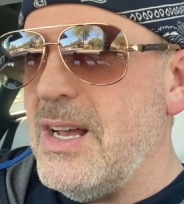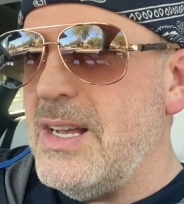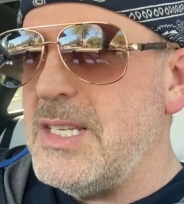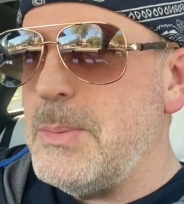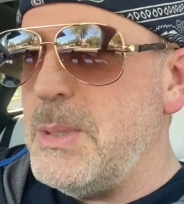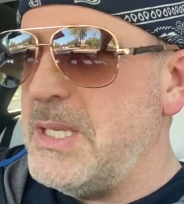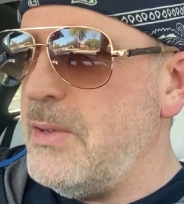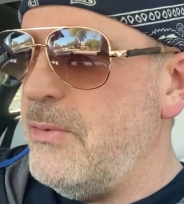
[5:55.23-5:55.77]

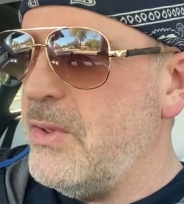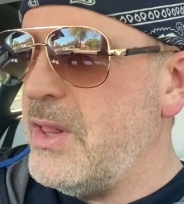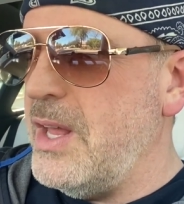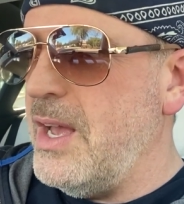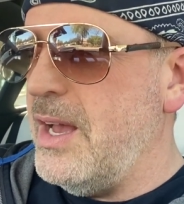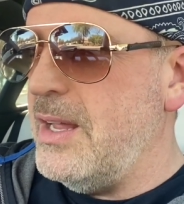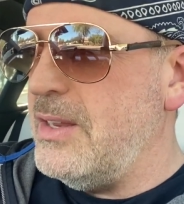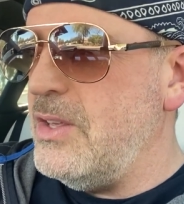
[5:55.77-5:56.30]
specifically
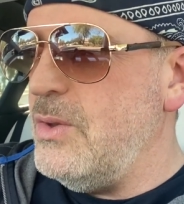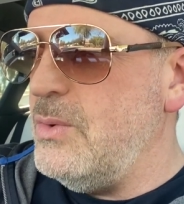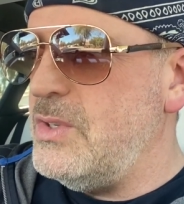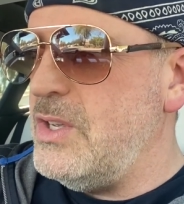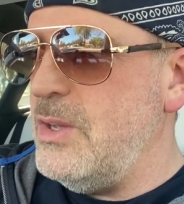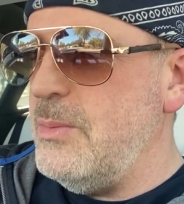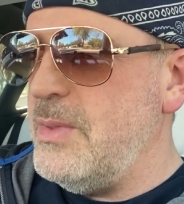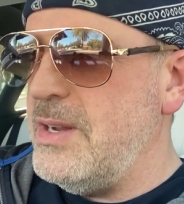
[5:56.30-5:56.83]
on
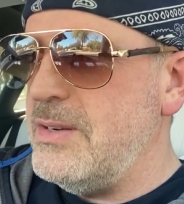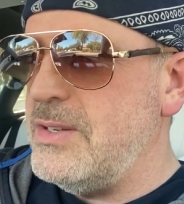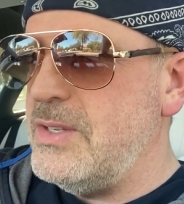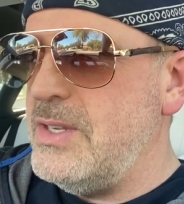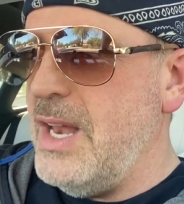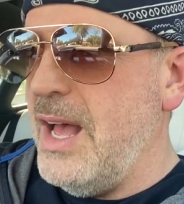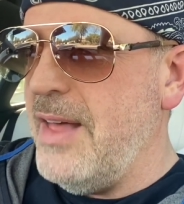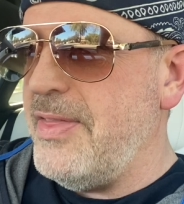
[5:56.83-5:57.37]
YouTube,
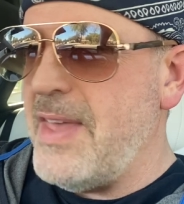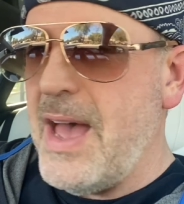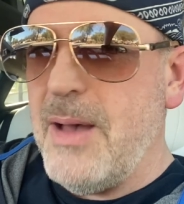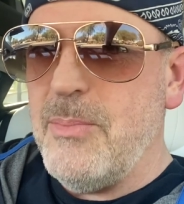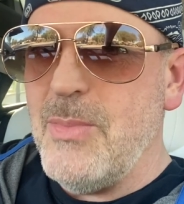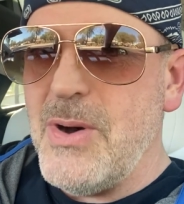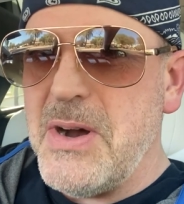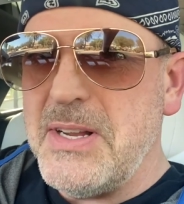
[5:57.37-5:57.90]
there's not that
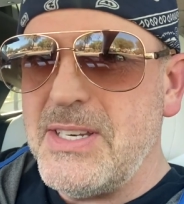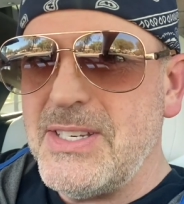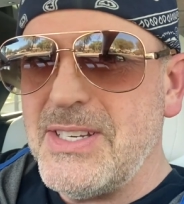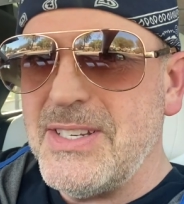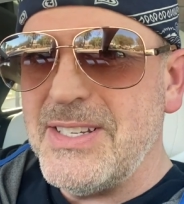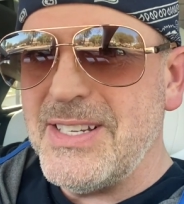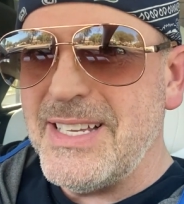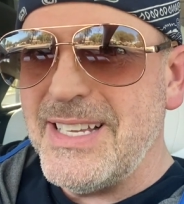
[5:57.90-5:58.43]
much.
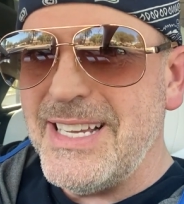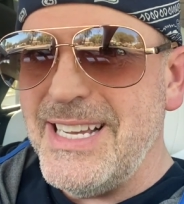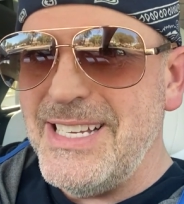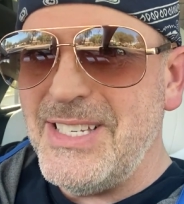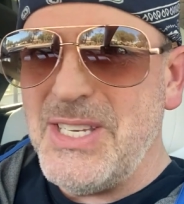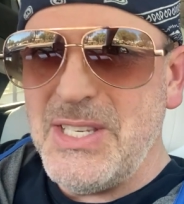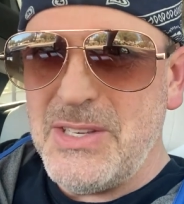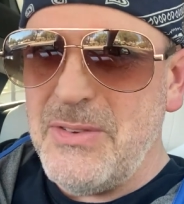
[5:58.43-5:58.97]

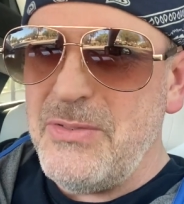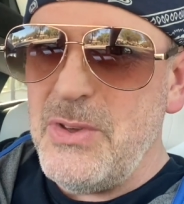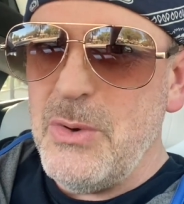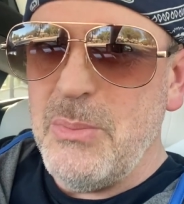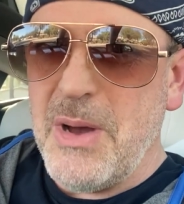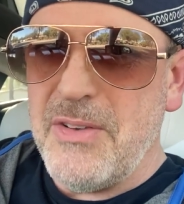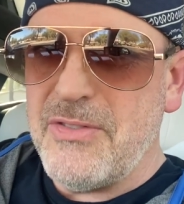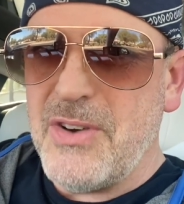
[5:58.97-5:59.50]
It's just a few of
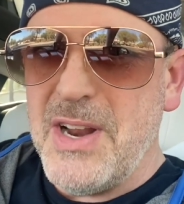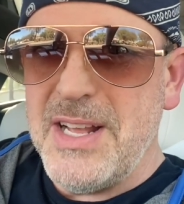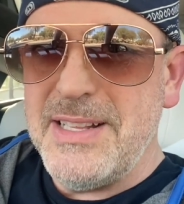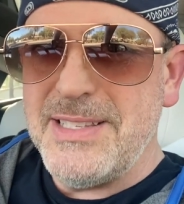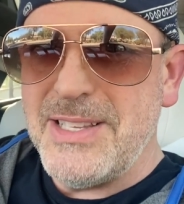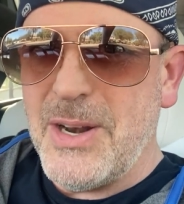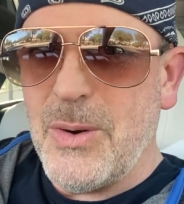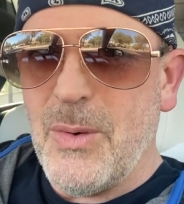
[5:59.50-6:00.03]
my
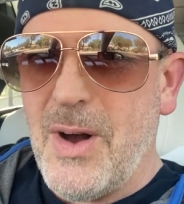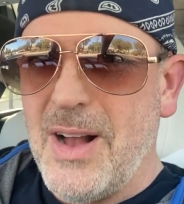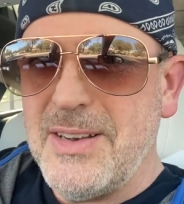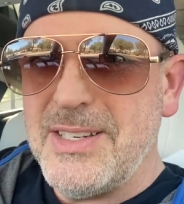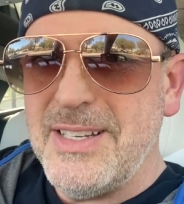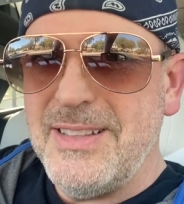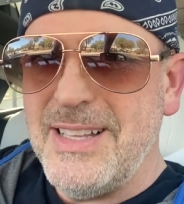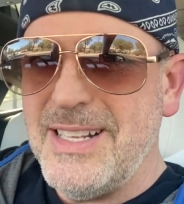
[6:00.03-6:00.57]
friends that are
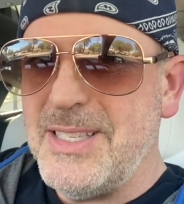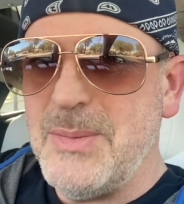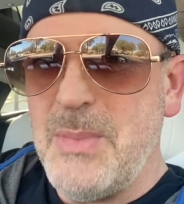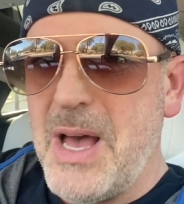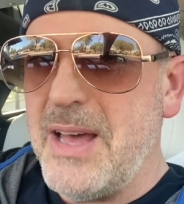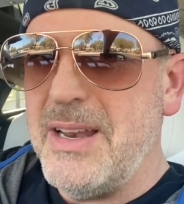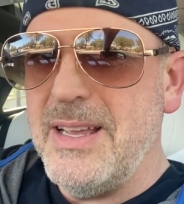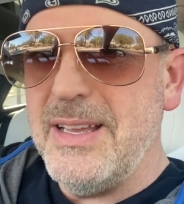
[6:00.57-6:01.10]
watching. That's
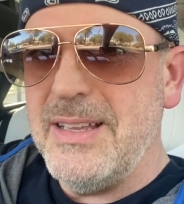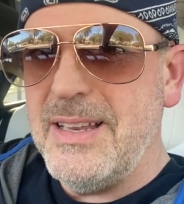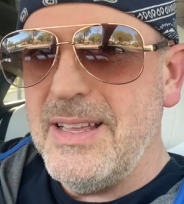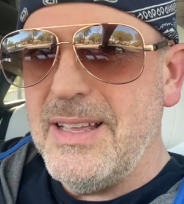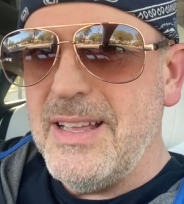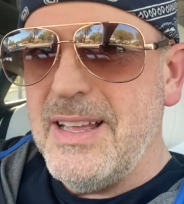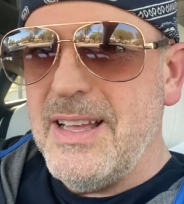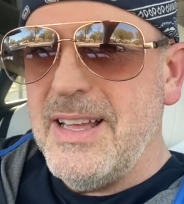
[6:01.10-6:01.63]
about it.
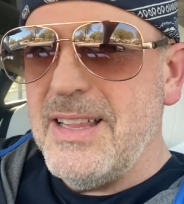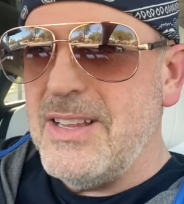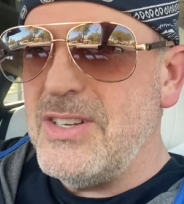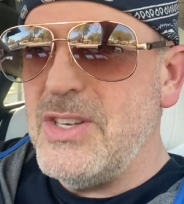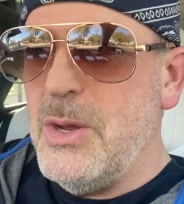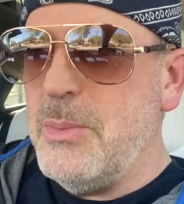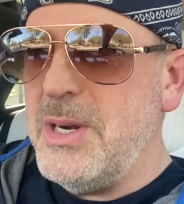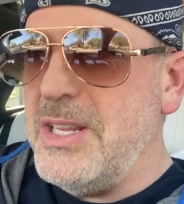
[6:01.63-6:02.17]

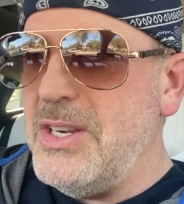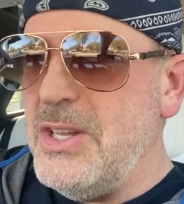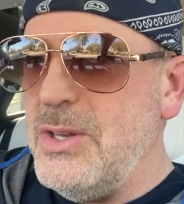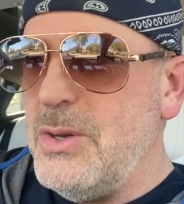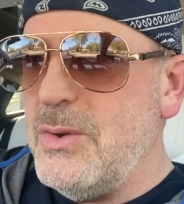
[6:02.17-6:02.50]
There's nobody new.